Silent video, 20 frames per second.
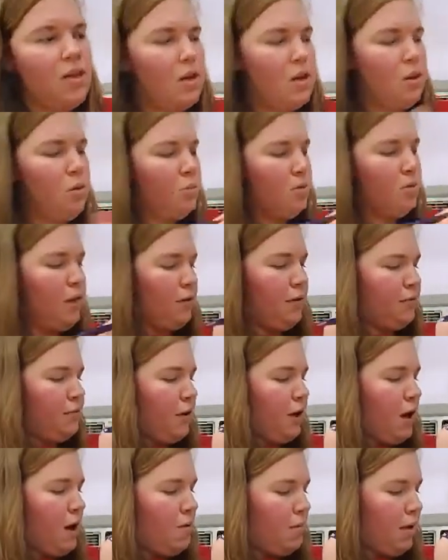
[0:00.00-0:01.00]
Oops, I
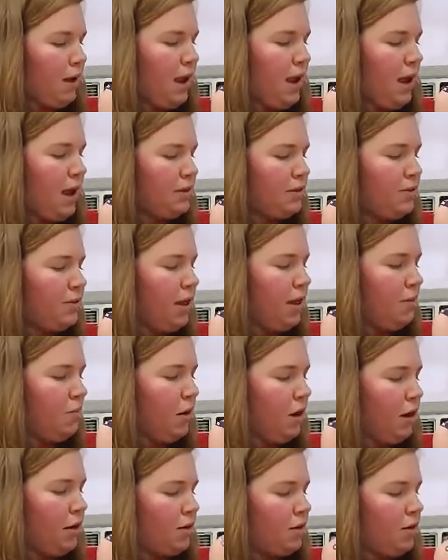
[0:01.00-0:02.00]
forgot my accent
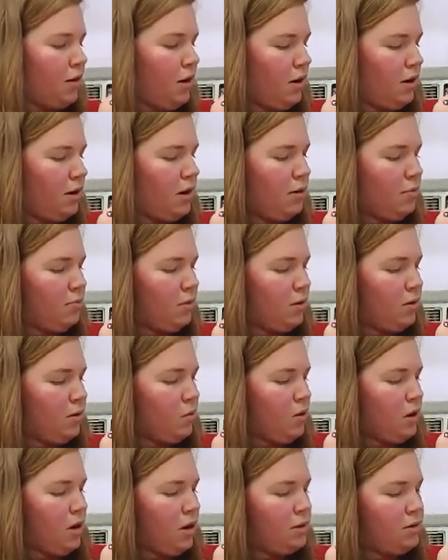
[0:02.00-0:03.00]
mark on number
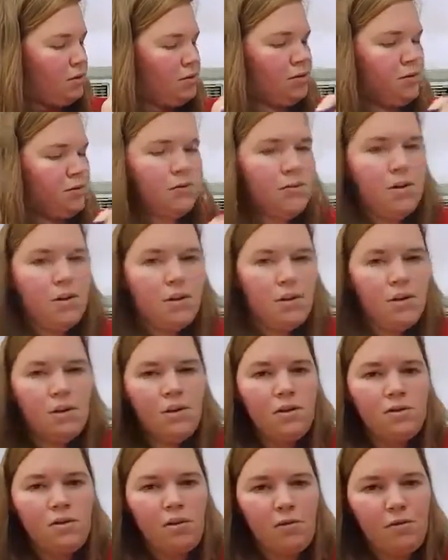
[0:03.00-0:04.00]
1.
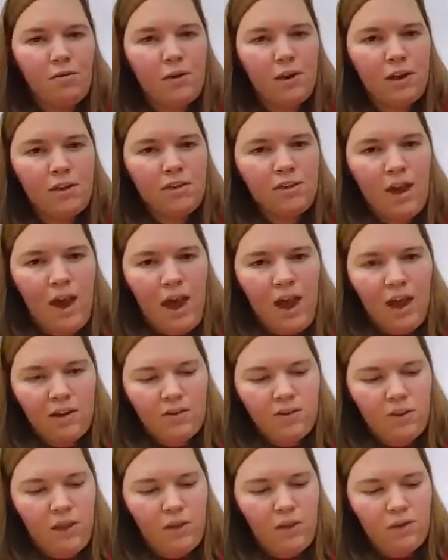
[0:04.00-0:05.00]
Don't forget to
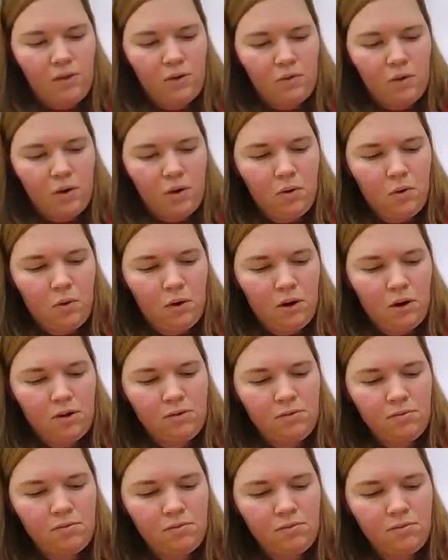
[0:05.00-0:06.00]
accent the root word.
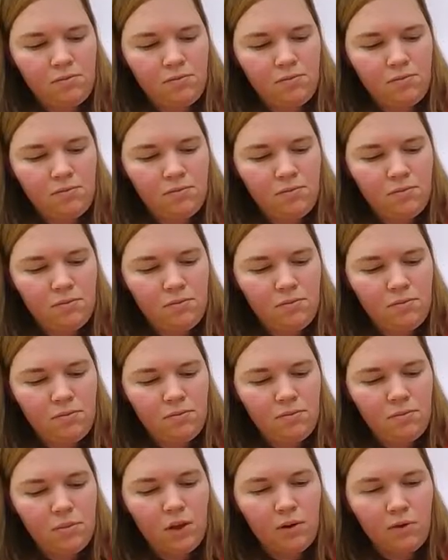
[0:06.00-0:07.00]

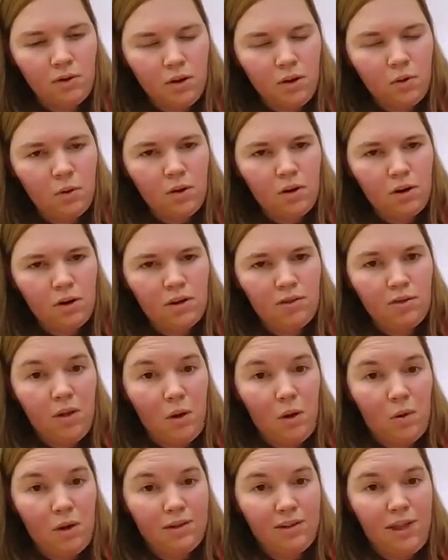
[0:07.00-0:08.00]
The root word is
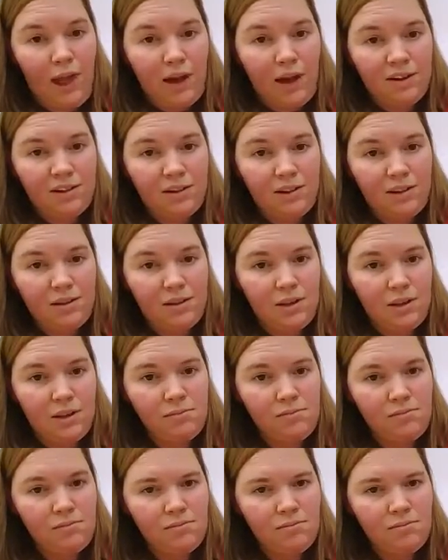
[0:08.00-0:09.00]
always accented.